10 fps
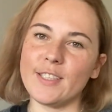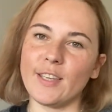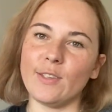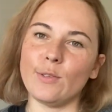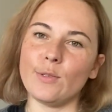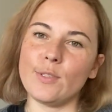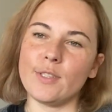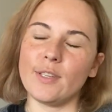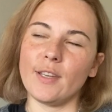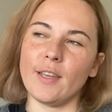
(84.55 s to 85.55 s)
I
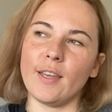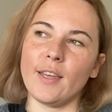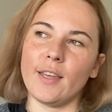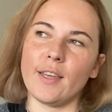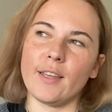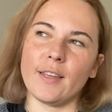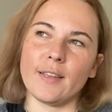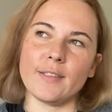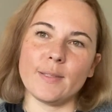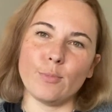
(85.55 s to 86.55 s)
use
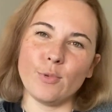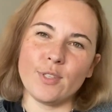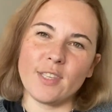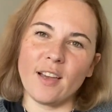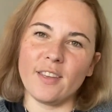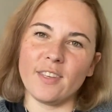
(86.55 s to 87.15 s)
smokestack